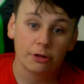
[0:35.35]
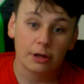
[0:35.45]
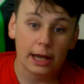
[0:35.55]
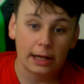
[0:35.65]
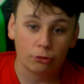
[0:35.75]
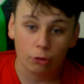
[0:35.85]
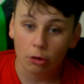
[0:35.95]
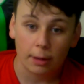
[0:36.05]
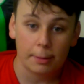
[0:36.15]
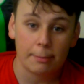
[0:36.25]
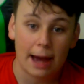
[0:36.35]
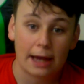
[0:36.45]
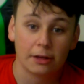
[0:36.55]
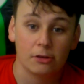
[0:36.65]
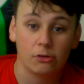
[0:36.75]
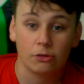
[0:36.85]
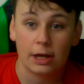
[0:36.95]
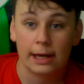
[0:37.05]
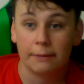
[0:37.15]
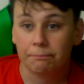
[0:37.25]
It's not coming back this year.